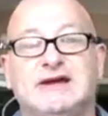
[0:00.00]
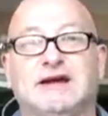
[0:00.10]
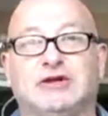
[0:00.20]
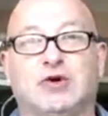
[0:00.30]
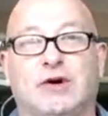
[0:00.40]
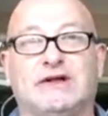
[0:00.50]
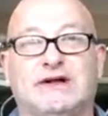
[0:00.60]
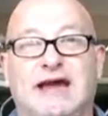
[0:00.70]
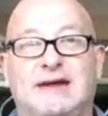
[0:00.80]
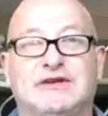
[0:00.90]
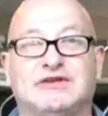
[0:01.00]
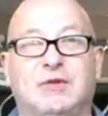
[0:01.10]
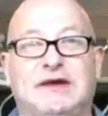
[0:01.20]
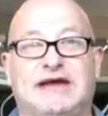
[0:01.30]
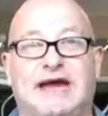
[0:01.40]
Enjoy the game this
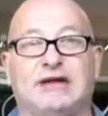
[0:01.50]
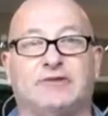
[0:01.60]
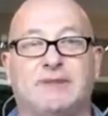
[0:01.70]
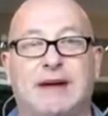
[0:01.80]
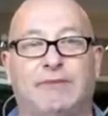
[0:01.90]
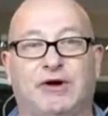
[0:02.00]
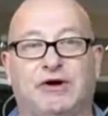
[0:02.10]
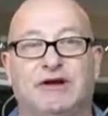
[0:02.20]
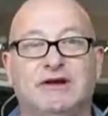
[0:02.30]
weekend, and remember,